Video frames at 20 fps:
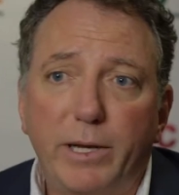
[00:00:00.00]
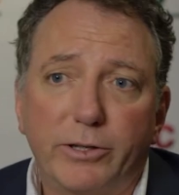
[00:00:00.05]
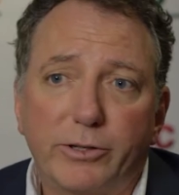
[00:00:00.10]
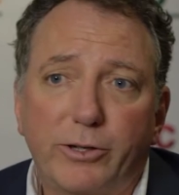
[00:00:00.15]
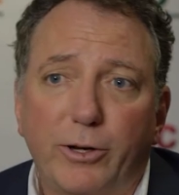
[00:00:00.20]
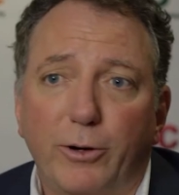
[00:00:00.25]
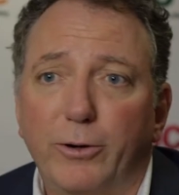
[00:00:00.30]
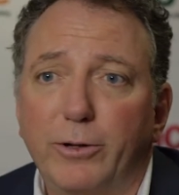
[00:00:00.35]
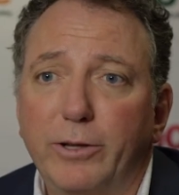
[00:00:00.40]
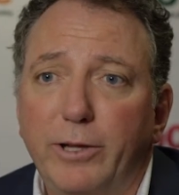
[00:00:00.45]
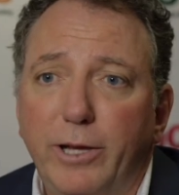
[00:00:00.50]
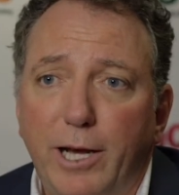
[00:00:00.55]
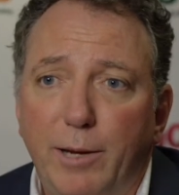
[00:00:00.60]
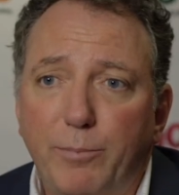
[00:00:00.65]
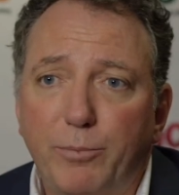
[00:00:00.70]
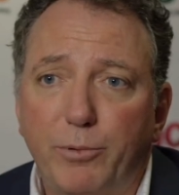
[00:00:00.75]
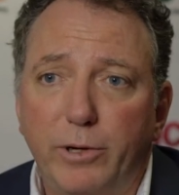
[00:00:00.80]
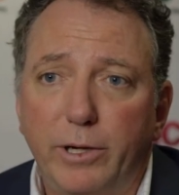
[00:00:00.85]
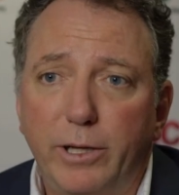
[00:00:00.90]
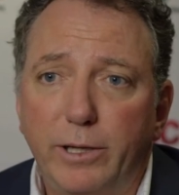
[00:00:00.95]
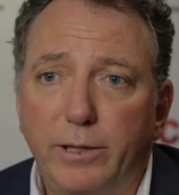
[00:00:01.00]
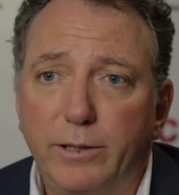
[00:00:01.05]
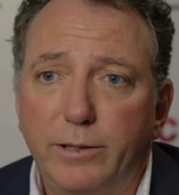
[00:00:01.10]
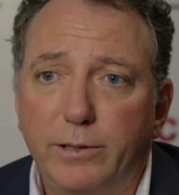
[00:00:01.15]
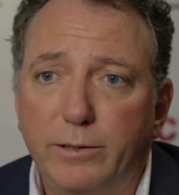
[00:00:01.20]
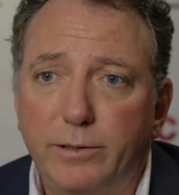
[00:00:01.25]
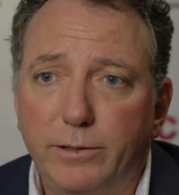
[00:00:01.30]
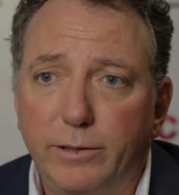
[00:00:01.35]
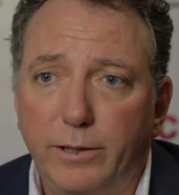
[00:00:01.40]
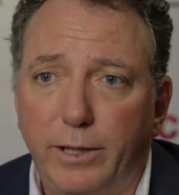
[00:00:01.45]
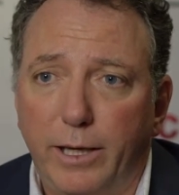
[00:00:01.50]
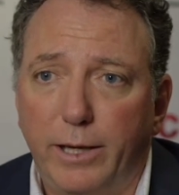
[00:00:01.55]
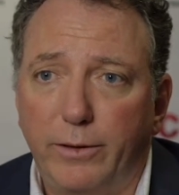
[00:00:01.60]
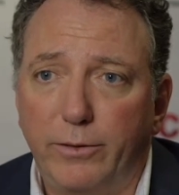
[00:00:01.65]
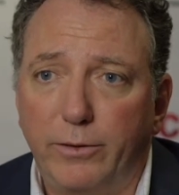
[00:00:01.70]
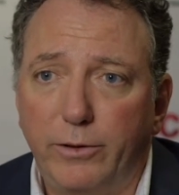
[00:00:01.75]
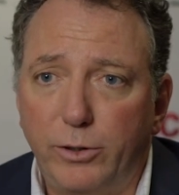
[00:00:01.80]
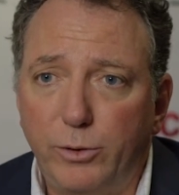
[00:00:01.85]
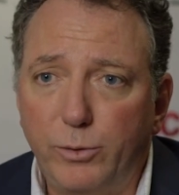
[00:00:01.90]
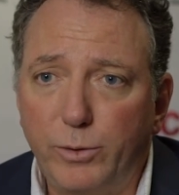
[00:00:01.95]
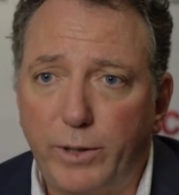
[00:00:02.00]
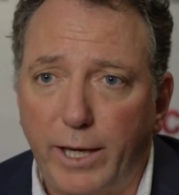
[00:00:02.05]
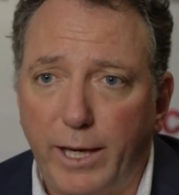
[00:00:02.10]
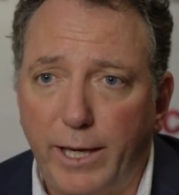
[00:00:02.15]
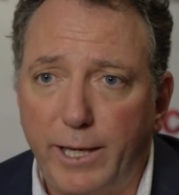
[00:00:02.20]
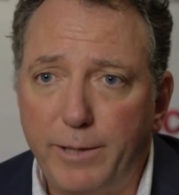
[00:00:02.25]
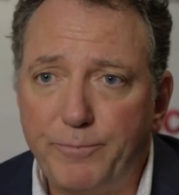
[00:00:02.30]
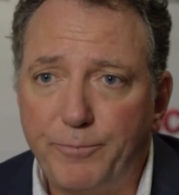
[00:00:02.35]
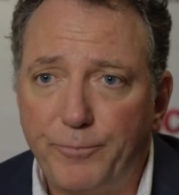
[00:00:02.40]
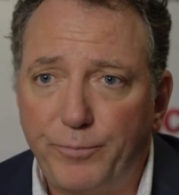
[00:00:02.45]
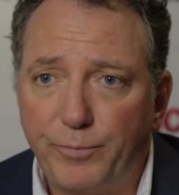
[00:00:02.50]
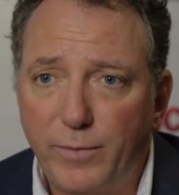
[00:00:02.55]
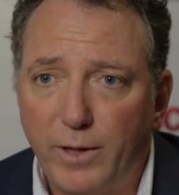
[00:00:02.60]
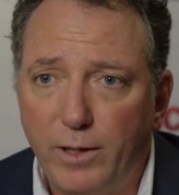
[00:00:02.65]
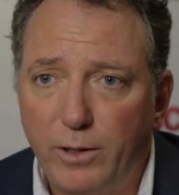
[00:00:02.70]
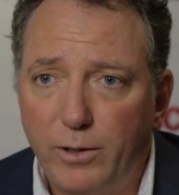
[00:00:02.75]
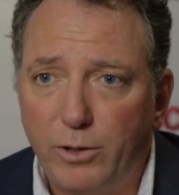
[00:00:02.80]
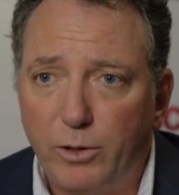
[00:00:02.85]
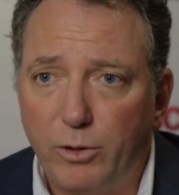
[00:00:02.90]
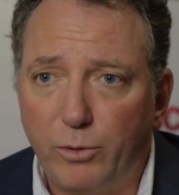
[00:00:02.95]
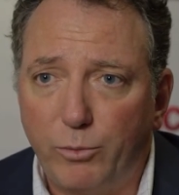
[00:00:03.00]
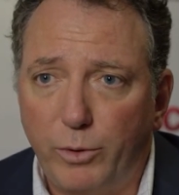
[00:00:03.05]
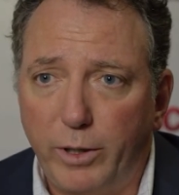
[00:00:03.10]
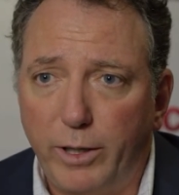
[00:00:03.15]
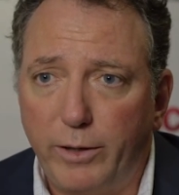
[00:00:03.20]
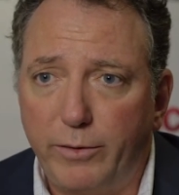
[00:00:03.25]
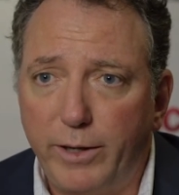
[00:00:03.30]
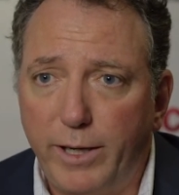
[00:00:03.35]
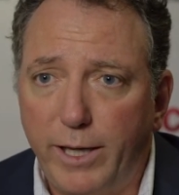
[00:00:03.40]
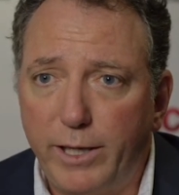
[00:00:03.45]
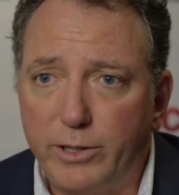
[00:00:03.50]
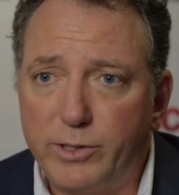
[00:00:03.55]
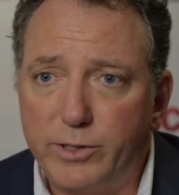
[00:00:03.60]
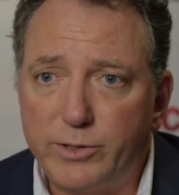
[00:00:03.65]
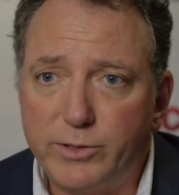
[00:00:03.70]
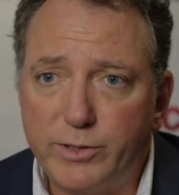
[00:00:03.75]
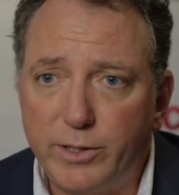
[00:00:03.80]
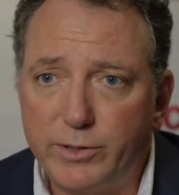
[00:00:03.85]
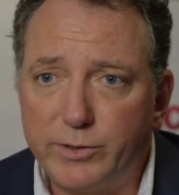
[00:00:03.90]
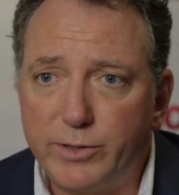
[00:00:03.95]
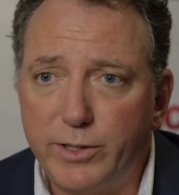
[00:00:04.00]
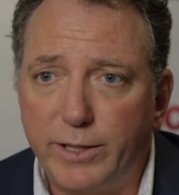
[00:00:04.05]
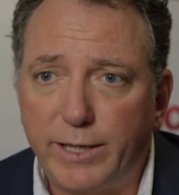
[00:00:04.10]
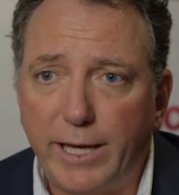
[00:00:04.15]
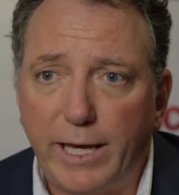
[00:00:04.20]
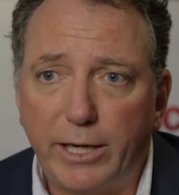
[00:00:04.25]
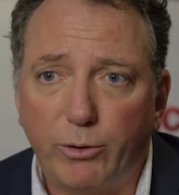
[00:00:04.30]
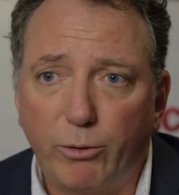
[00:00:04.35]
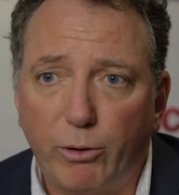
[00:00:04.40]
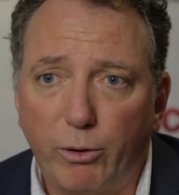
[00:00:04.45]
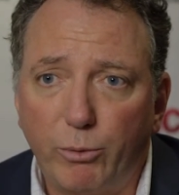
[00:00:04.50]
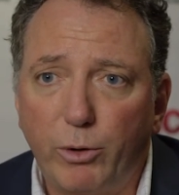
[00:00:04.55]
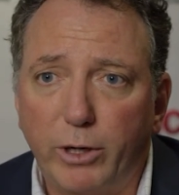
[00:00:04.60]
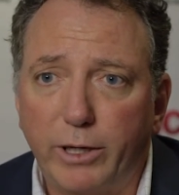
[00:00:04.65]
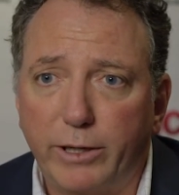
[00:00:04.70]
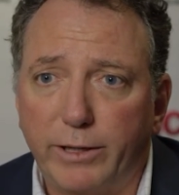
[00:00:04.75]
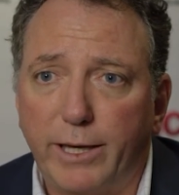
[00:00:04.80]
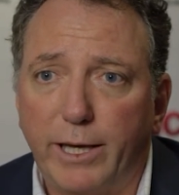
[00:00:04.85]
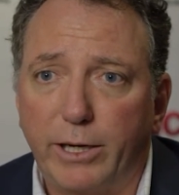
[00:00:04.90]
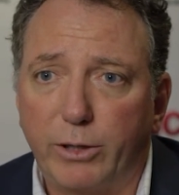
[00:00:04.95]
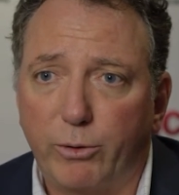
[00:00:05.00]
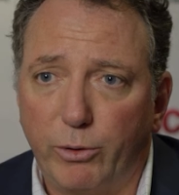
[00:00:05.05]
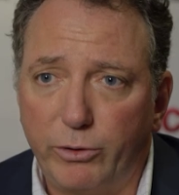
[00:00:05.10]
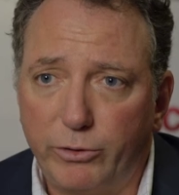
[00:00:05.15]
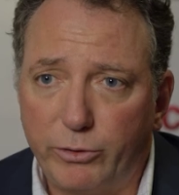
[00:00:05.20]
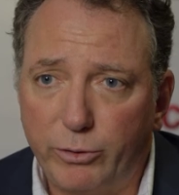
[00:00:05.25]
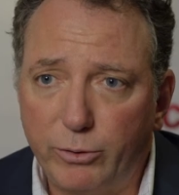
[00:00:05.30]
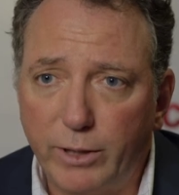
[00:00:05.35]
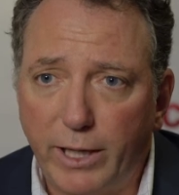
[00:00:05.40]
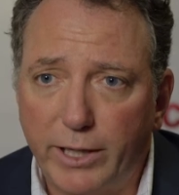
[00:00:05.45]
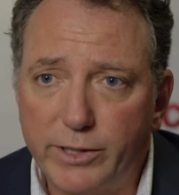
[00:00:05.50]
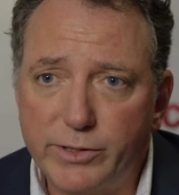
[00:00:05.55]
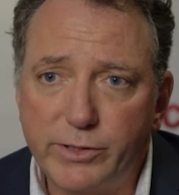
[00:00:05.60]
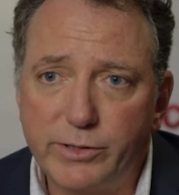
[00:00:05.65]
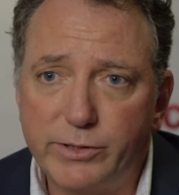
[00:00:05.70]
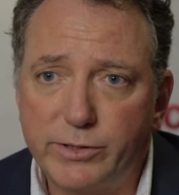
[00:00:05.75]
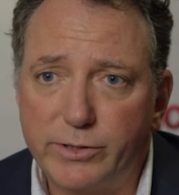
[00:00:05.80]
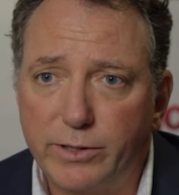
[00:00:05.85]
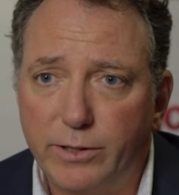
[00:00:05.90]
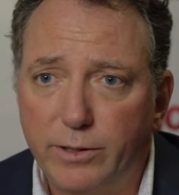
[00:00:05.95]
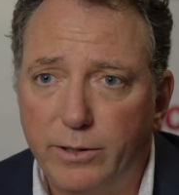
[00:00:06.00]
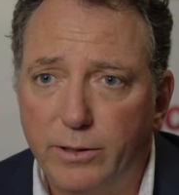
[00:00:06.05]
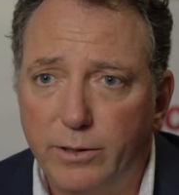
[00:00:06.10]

is currently operating in the UK with an AGCC Category 1 and Category 2 license.